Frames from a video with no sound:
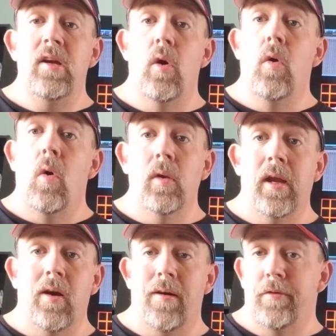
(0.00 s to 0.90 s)
only.
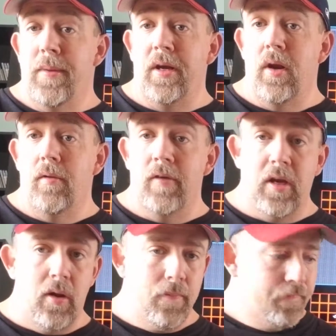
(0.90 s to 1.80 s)
I'll have to make another
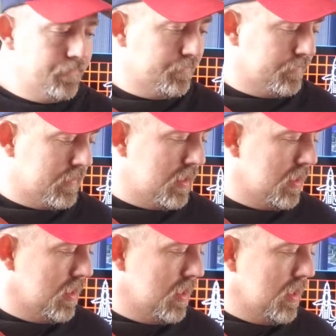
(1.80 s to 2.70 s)
video.
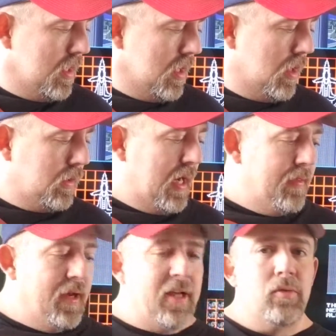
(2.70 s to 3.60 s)
Okay,
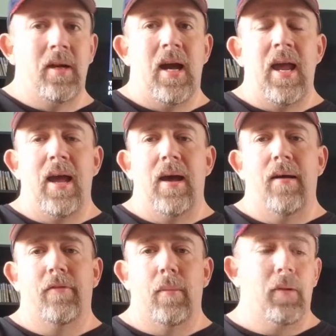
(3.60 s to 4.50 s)
the next one I
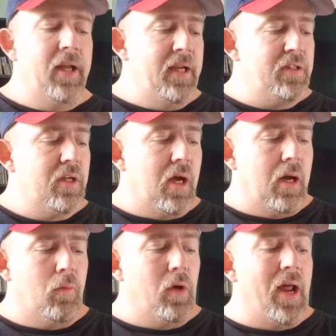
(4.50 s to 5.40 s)
have complete.
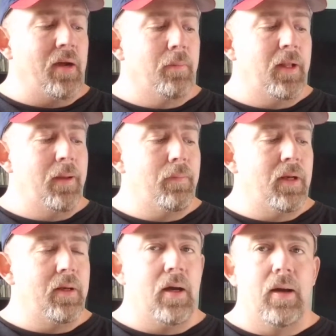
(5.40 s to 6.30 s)
Well, not complete,
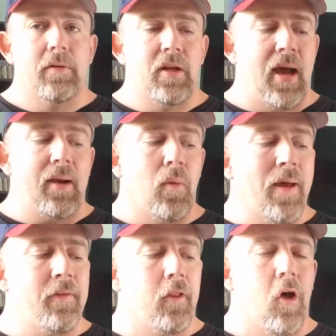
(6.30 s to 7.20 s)
but I don't
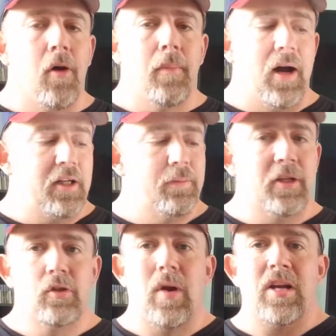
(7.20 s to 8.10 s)
have the long box, but
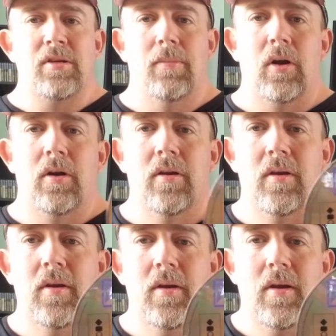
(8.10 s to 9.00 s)
it's Crash and Burn.
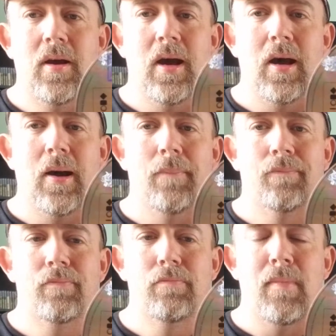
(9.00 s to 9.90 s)

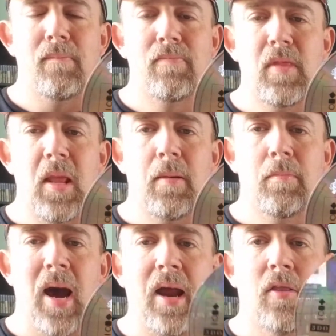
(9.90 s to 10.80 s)

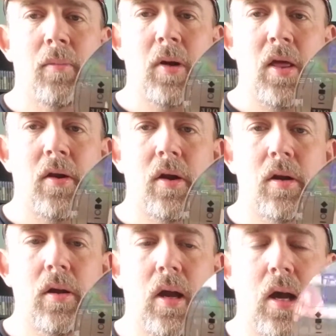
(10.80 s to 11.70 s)
My other
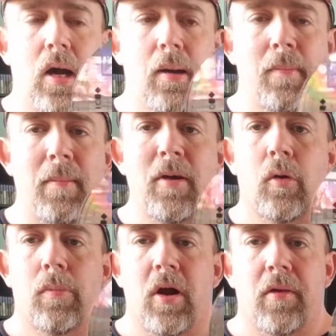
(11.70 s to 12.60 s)
brother, my
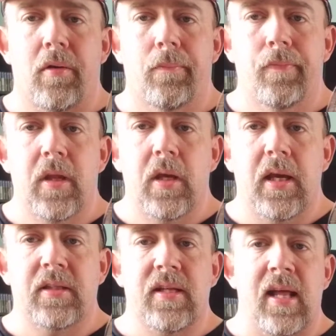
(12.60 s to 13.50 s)
middle brother,
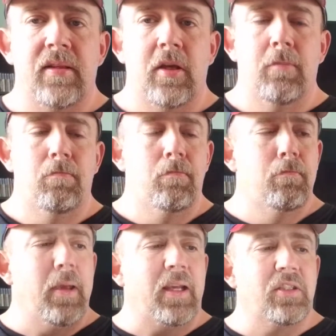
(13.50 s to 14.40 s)
is not the
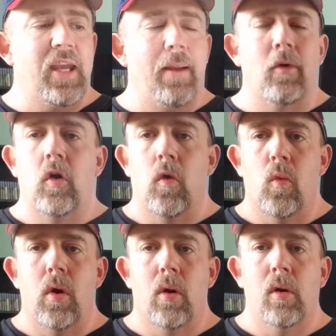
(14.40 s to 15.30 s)
biggest gamer in the
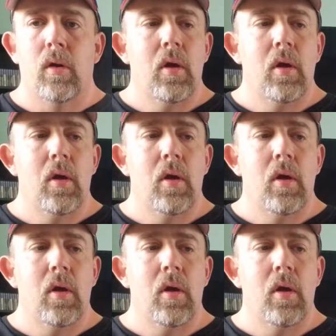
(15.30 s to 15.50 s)
world.